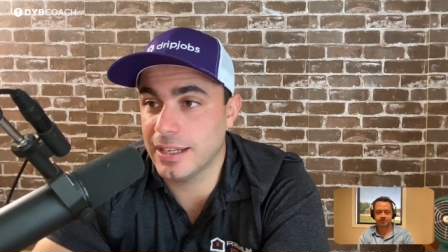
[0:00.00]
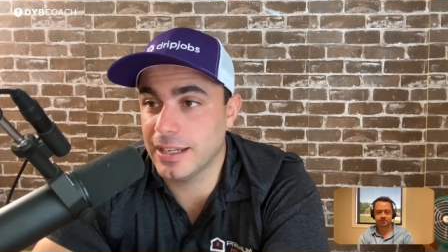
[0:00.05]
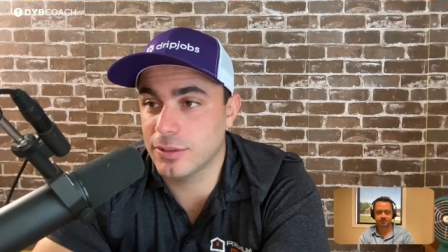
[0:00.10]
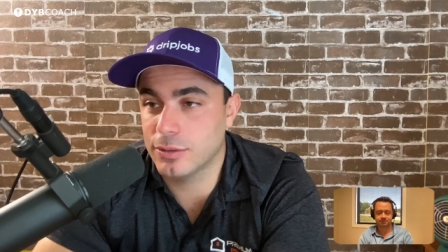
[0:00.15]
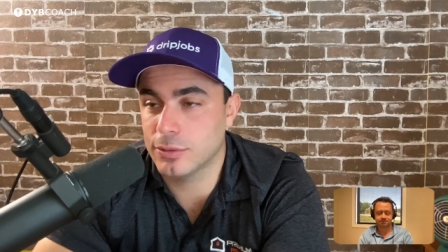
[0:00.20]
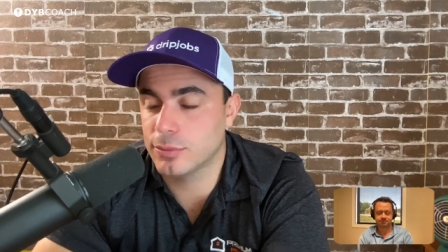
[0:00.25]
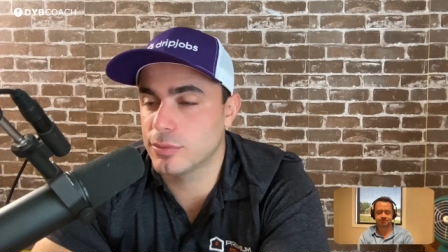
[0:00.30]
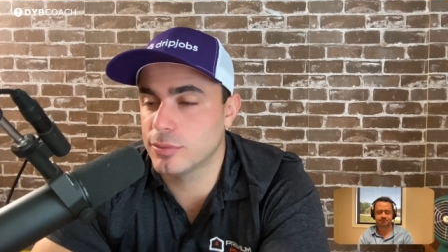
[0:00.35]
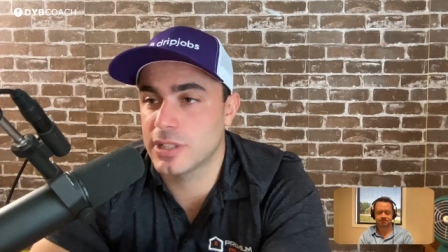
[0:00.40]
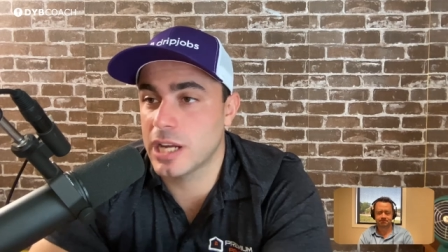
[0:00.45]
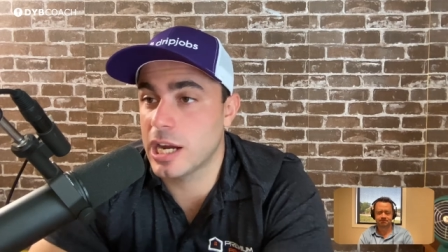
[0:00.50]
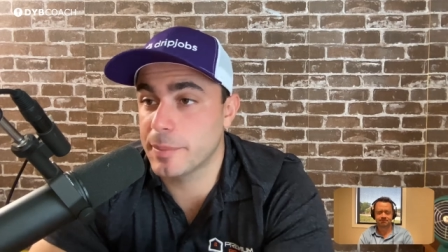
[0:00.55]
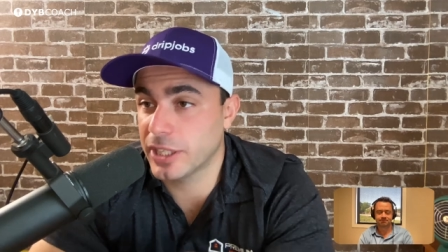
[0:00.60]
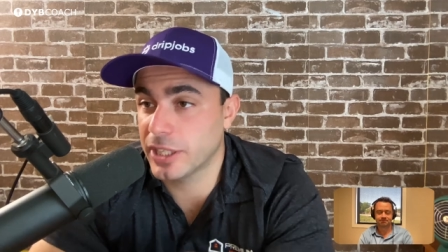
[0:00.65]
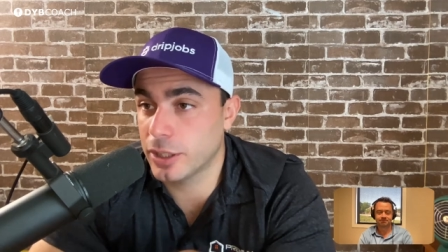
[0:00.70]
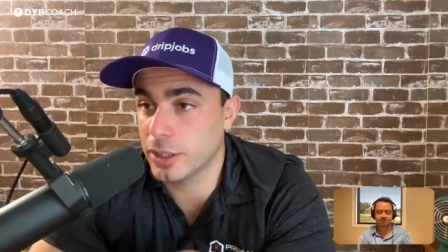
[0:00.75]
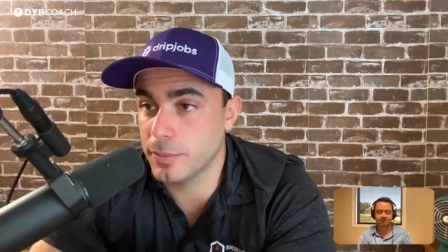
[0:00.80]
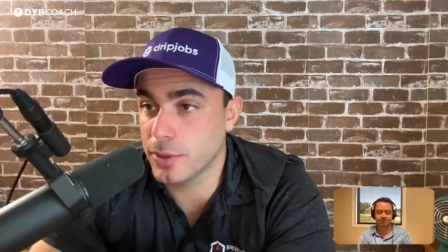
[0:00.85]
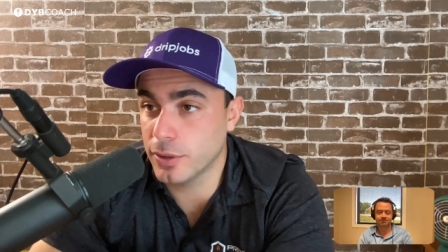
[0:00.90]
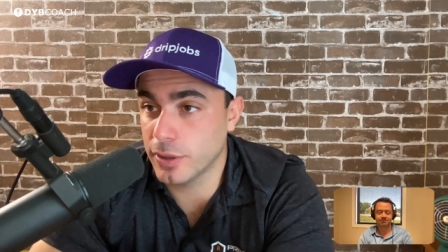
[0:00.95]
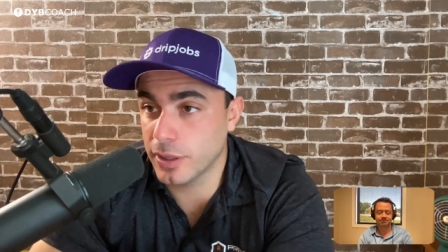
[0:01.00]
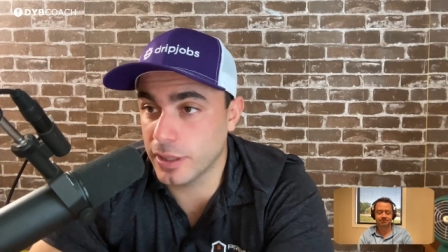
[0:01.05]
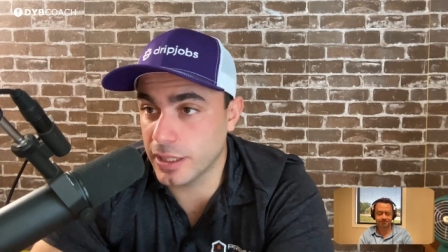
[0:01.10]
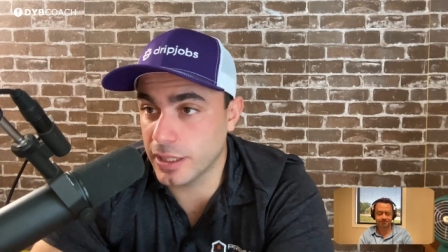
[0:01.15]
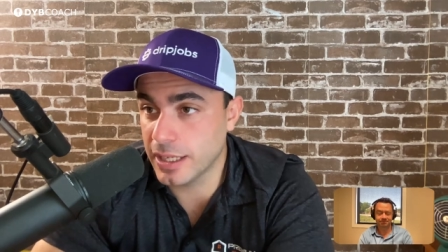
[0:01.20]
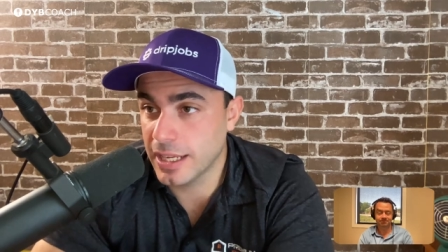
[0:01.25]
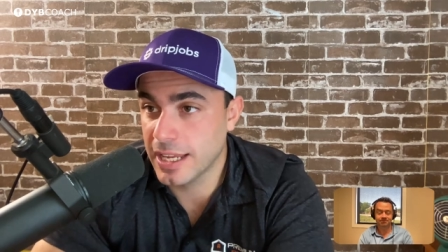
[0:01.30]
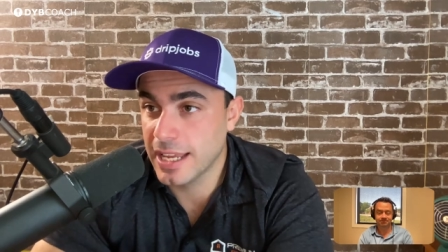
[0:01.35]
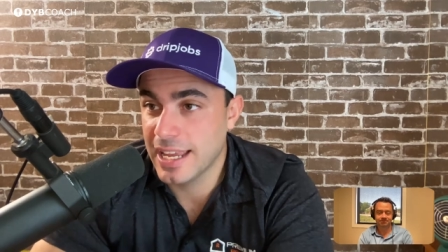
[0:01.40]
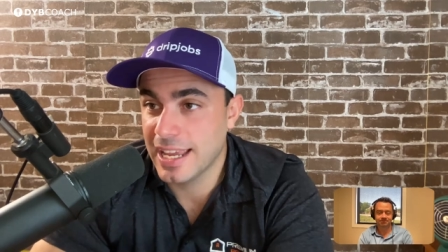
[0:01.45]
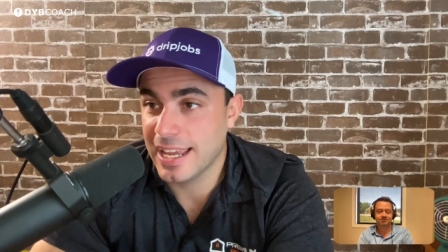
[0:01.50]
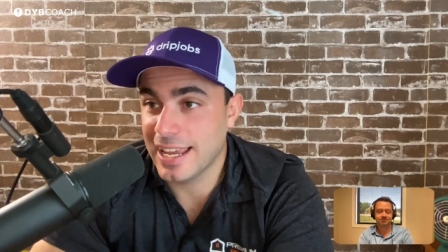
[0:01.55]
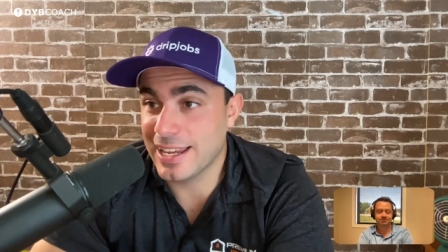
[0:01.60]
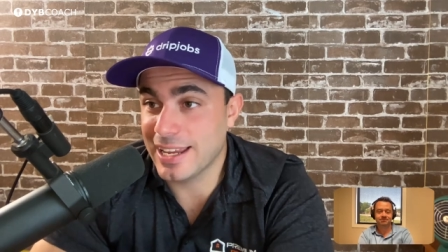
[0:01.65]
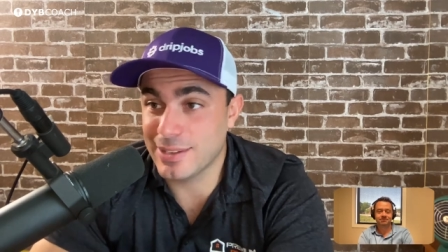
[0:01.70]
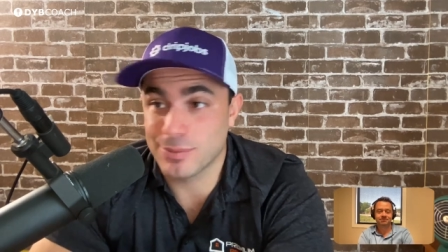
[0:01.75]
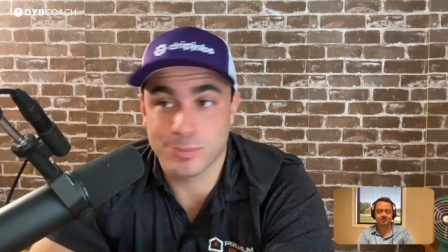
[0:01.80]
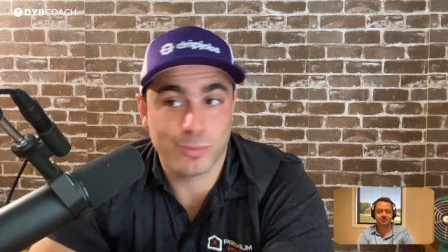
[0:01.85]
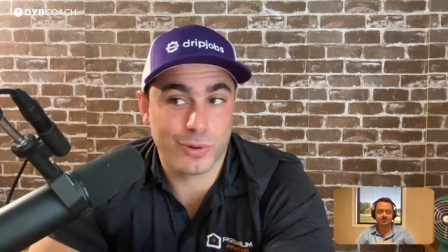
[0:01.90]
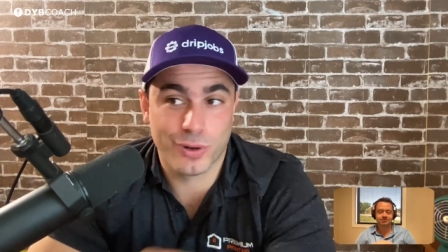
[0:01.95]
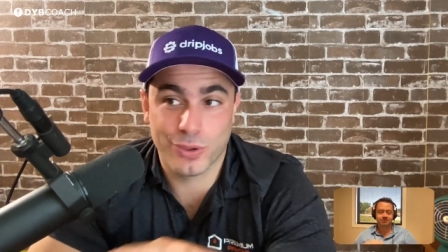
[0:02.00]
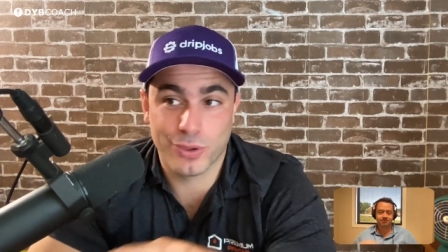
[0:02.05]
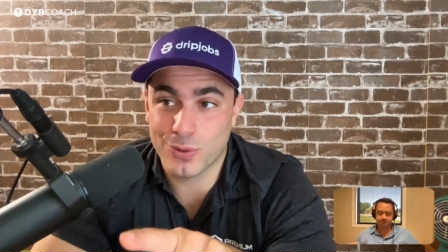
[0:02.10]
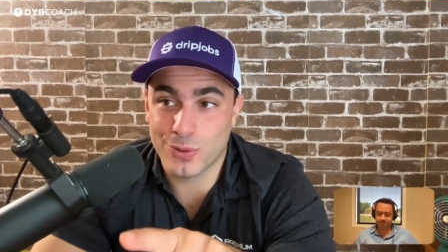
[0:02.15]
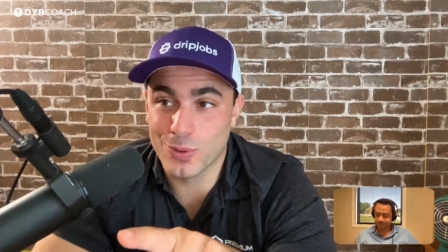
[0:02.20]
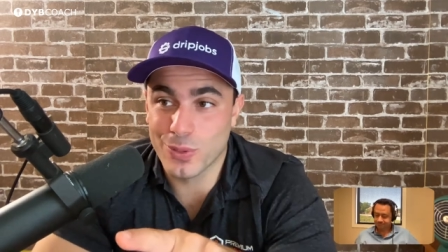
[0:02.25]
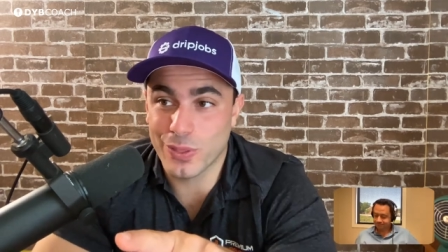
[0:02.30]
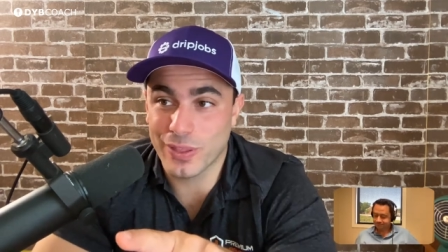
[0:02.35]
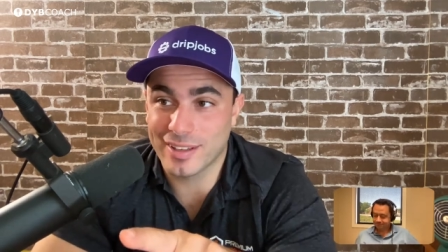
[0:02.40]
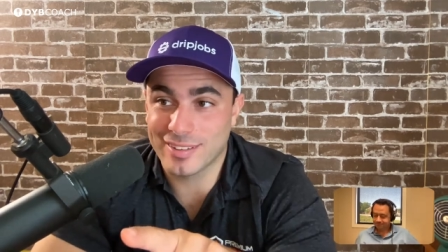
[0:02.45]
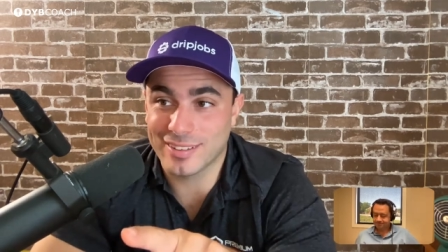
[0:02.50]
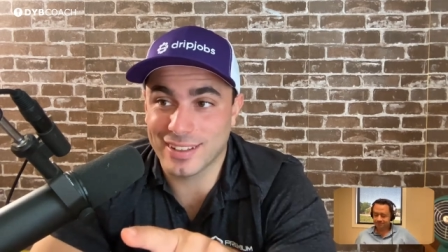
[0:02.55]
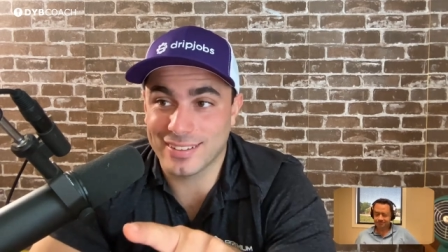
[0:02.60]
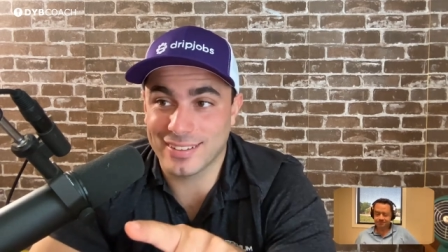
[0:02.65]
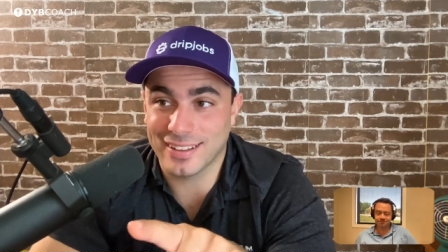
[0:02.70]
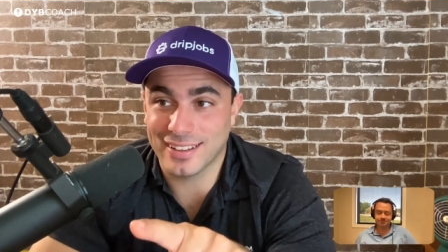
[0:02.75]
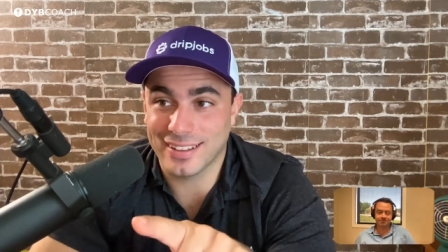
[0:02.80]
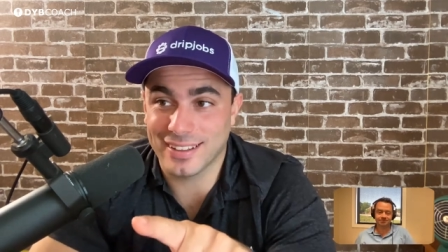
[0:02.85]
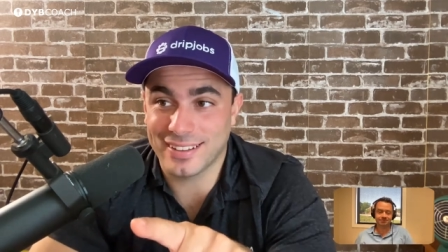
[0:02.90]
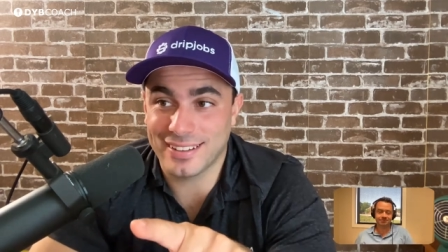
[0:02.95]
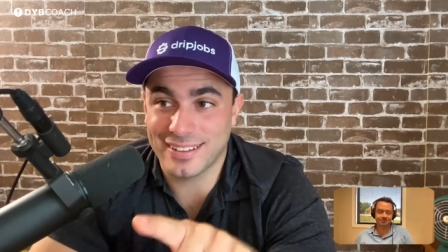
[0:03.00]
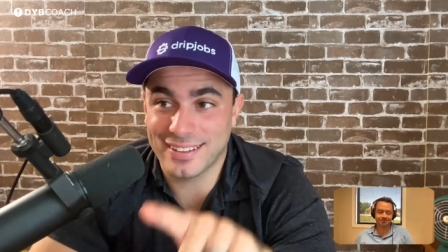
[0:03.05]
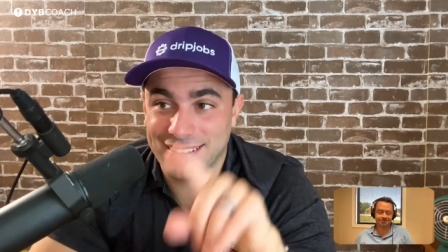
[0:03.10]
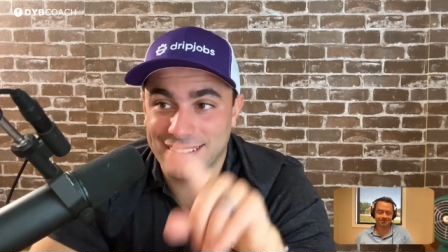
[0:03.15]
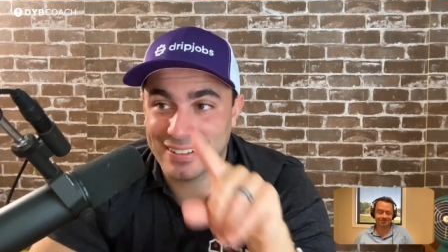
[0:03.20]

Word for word: or uh, retirement mm. community. And one of the cool things I did,